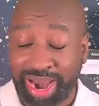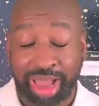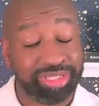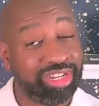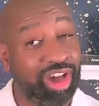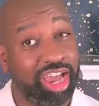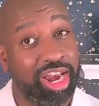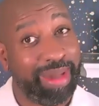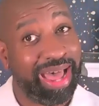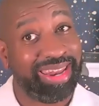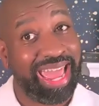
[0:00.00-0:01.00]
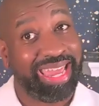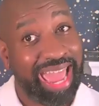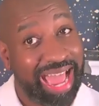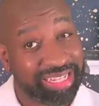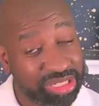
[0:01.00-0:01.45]
I was talking about that
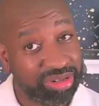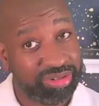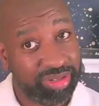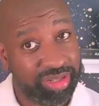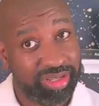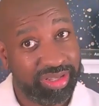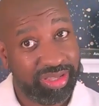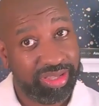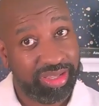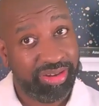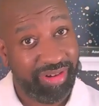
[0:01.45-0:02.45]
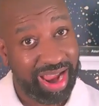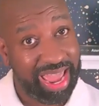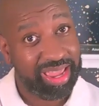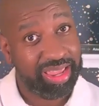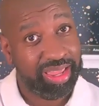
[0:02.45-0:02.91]
castle,
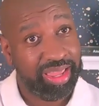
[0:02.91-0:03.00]
right?